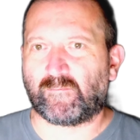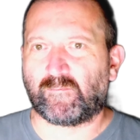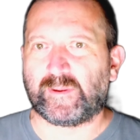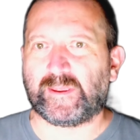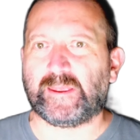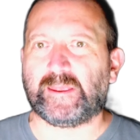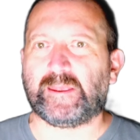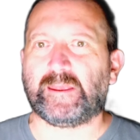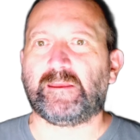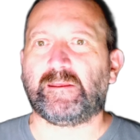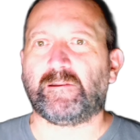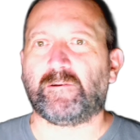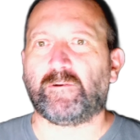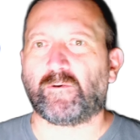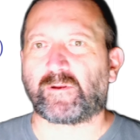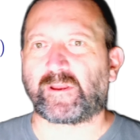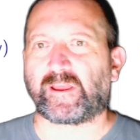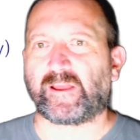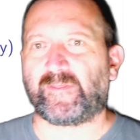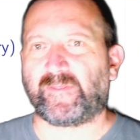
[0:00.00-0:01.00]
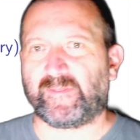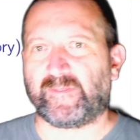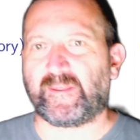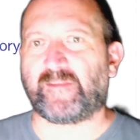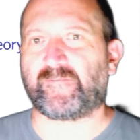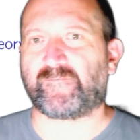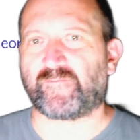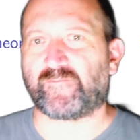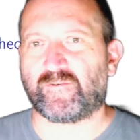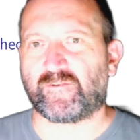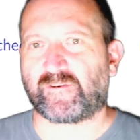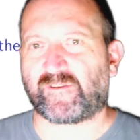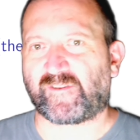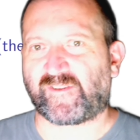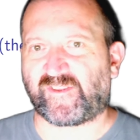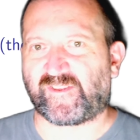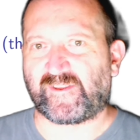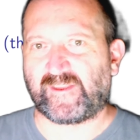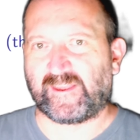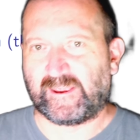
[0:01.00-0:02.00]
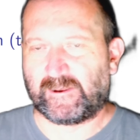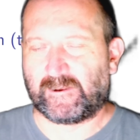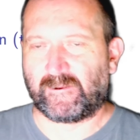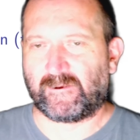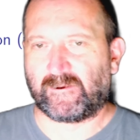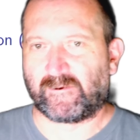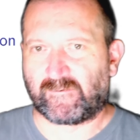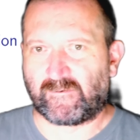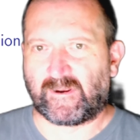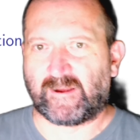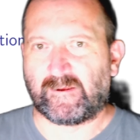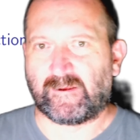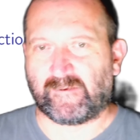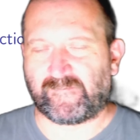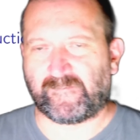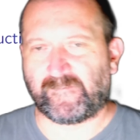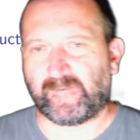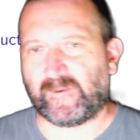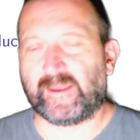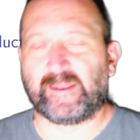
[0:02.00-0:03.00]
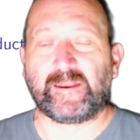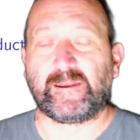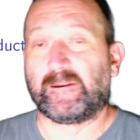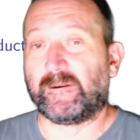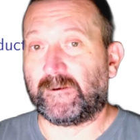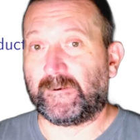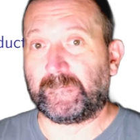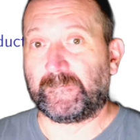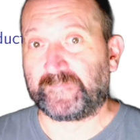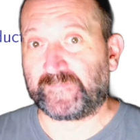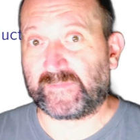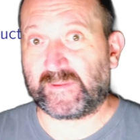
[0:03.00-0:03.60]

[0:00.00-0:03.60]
we look at networks in a graph in a